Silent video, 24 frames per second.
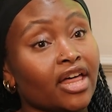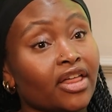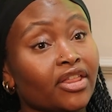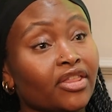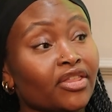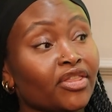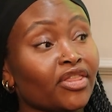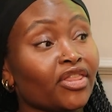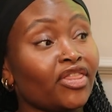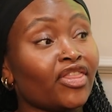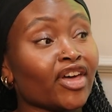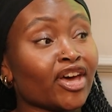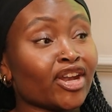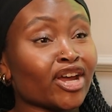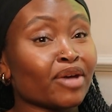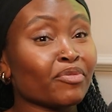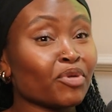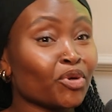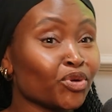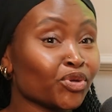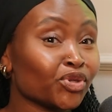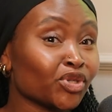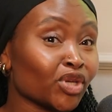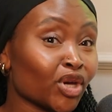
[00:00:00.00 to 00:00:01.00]
Then I'm
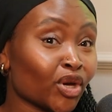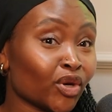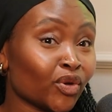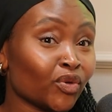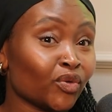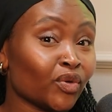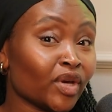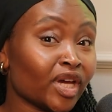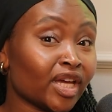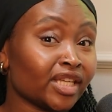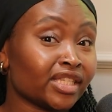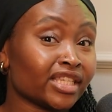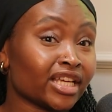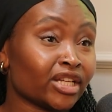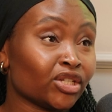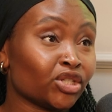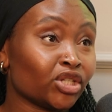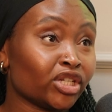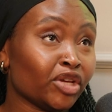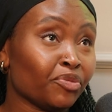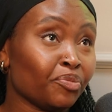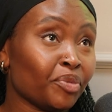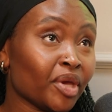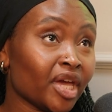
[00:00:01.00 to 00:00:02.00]
also
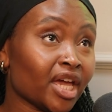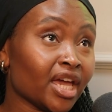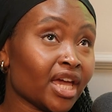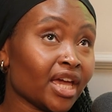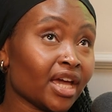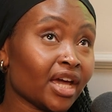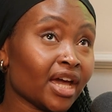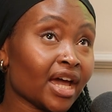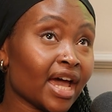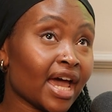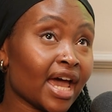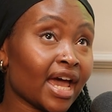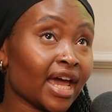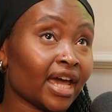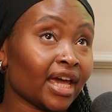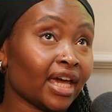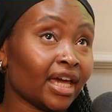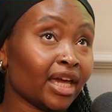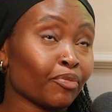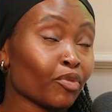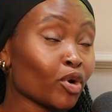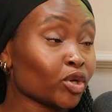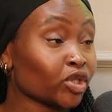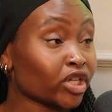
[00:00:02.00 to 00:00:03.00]
essentially being a
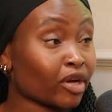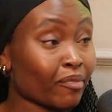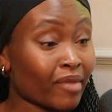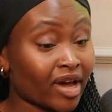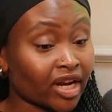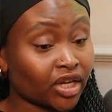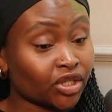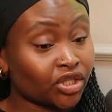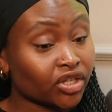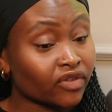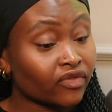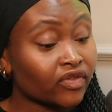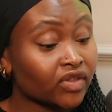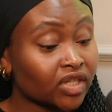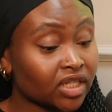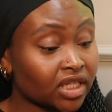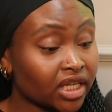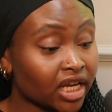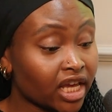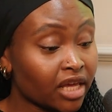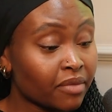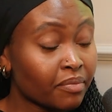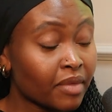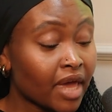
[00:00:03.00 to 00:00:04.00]
project manager for the
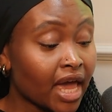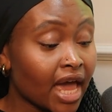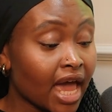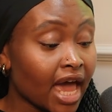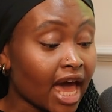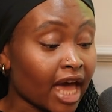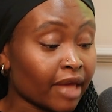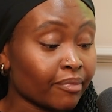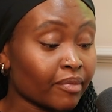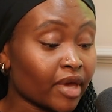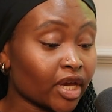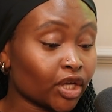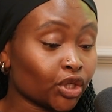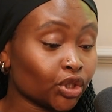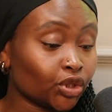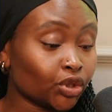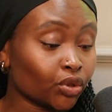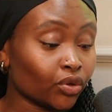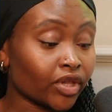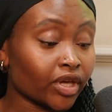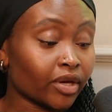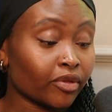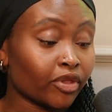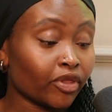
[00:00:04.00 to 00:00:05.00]
team and making sure
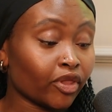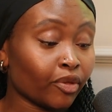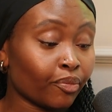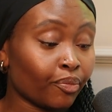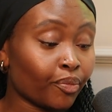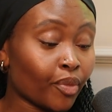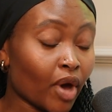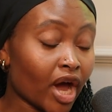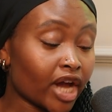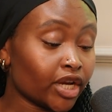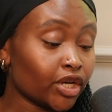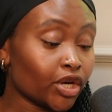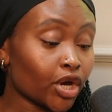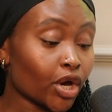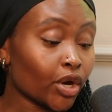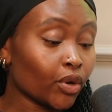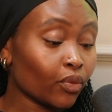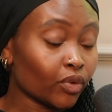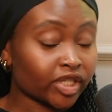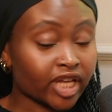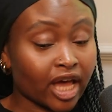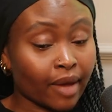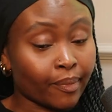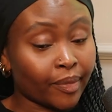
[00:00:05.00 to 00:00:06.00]
that I know
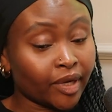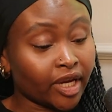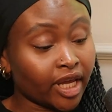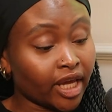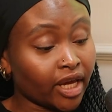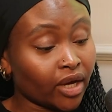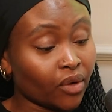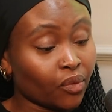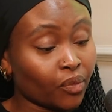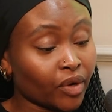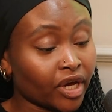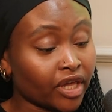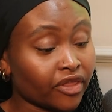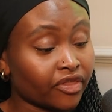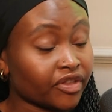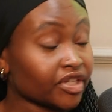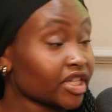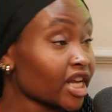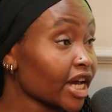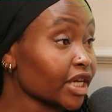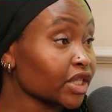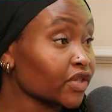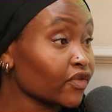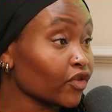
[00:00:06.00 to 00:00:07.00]
what's happening with the
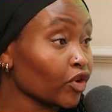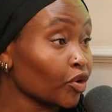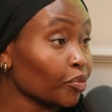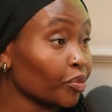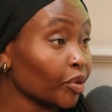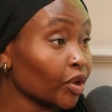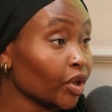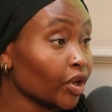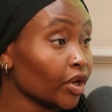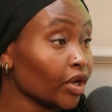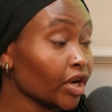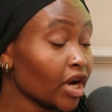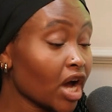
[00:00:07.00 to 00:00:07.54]
text for a book.